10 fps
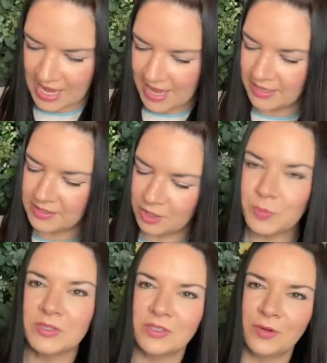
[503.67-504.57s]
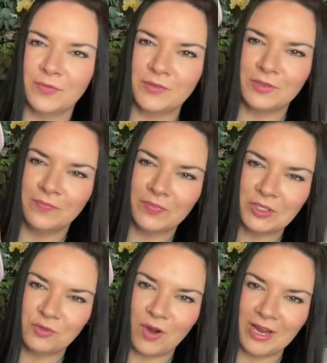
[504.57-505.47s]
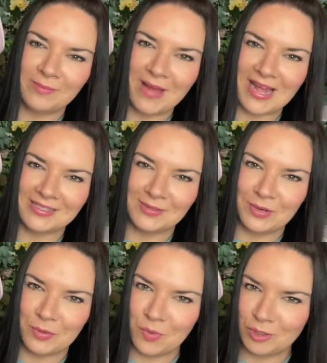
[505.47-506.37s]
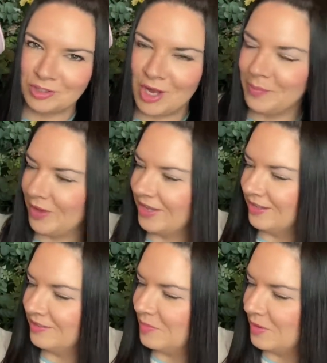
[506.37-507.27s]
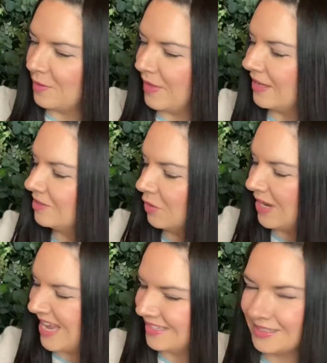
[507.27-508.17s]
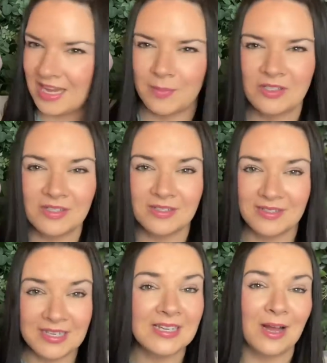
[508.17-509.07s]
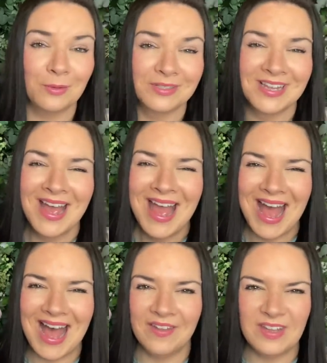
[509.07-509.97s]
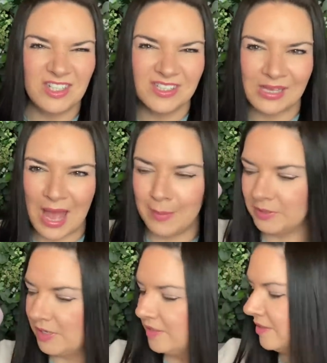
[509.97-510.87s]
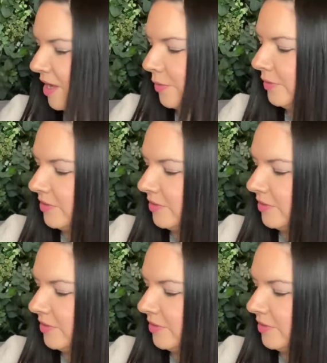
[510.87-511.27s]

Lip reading: a super soft drying mat, so when I wash up I can put the things on here. So keep using tea towels and they just get absolutely soaked,